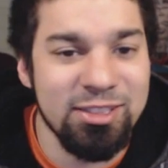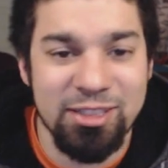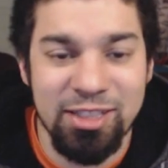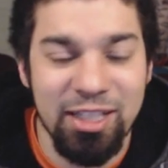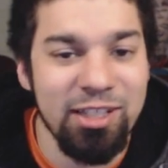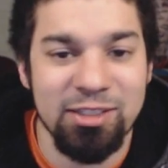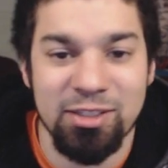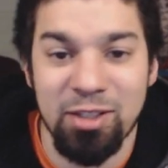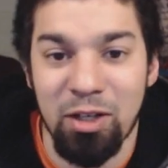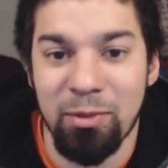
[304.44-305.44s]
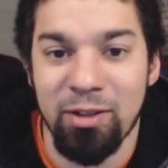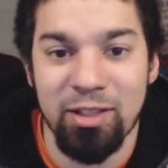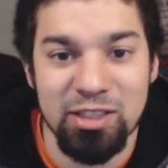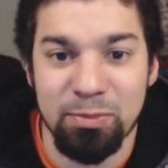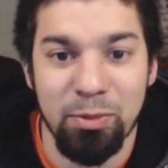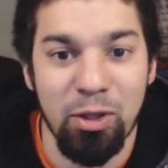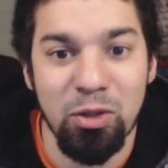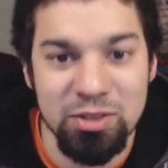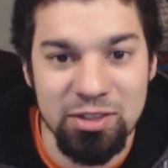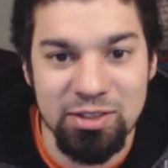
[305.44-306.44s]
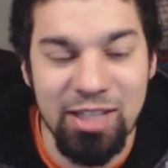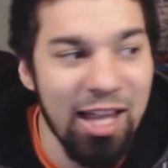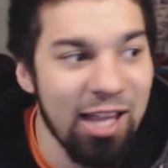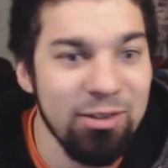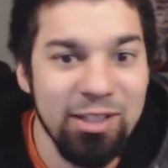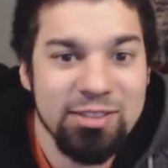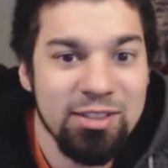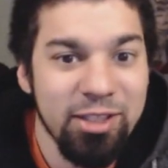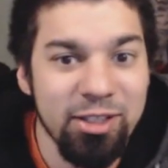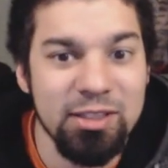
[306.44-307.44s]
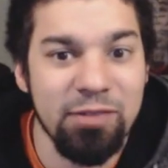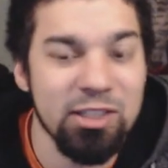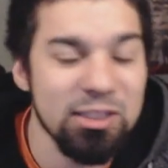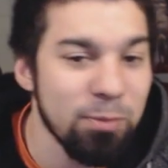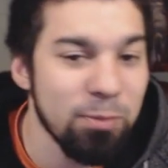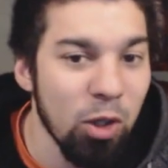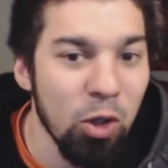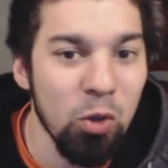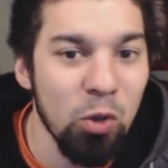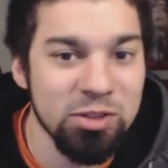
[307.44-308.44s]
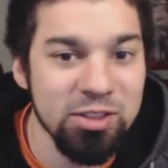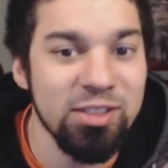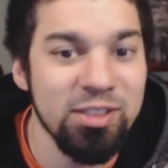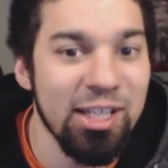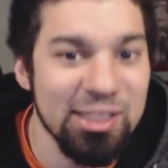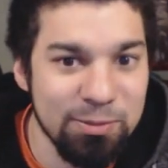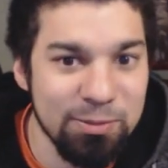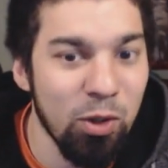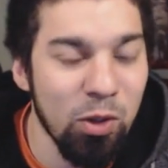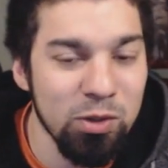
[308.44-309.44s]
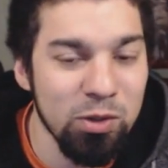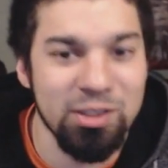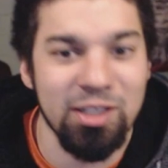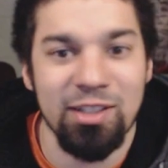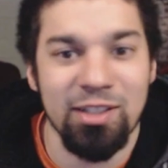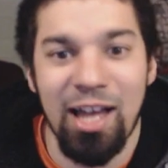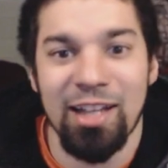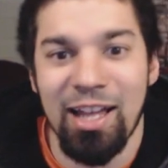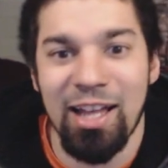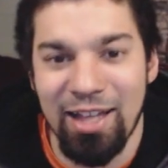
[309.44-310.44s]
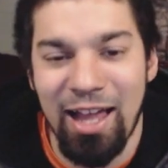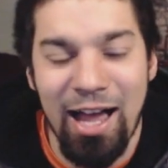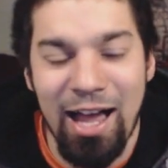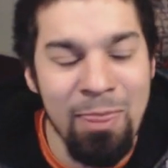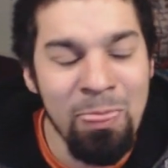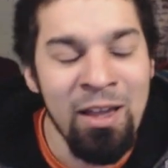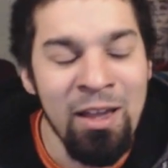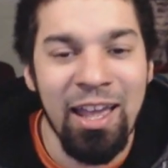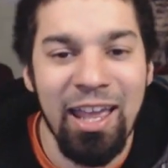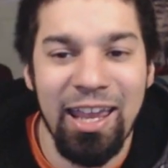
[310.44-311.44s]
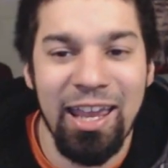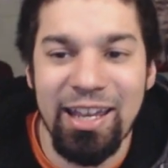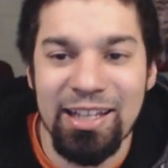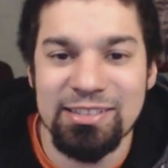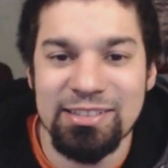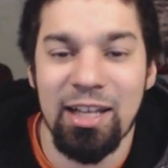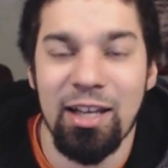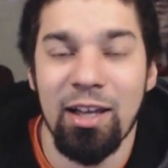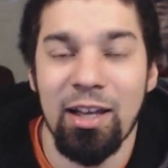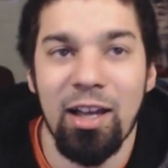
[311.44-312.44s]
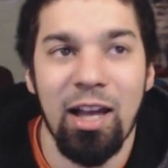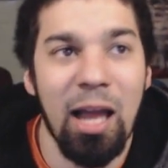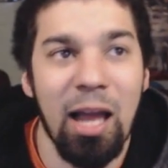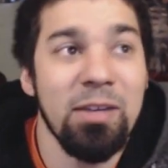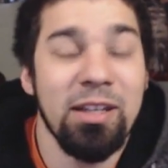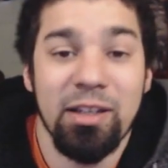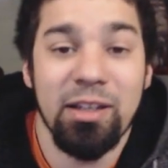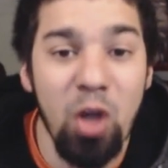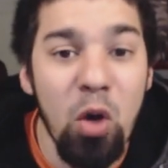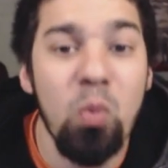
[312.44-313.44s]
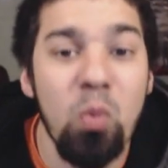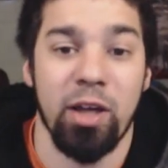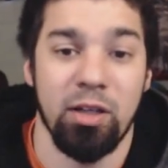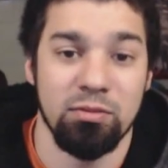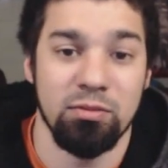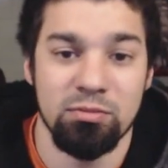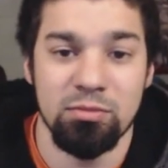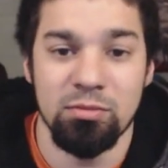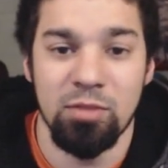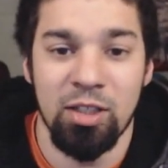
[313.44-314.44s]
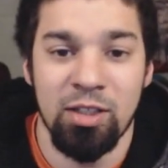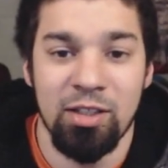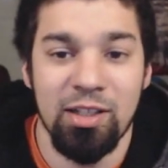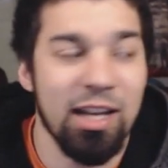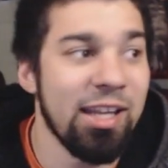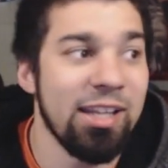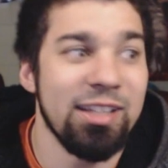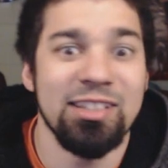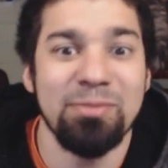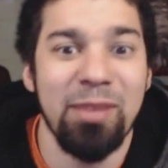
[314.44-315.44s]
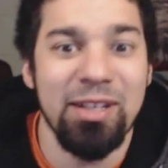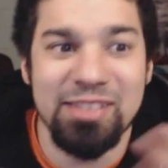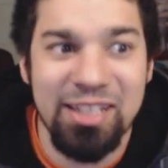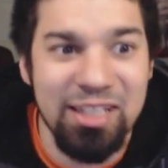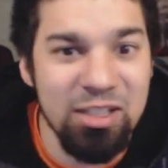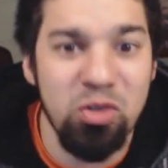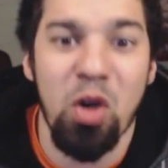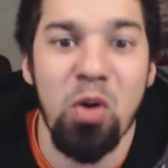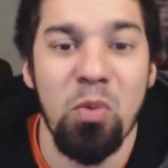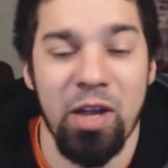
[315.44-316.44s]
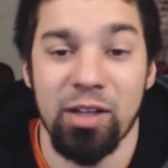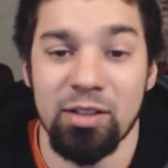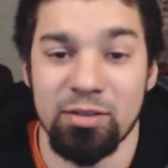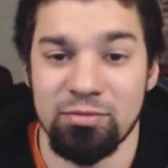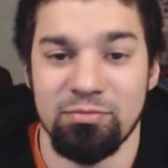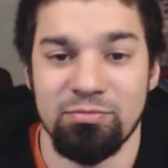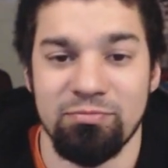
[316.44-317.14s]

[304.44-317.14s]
singing a song about explosions that only has the lyrics of explosion, explosion, la la la. And I'm getting nowhere. Like, this man's getting nowhere.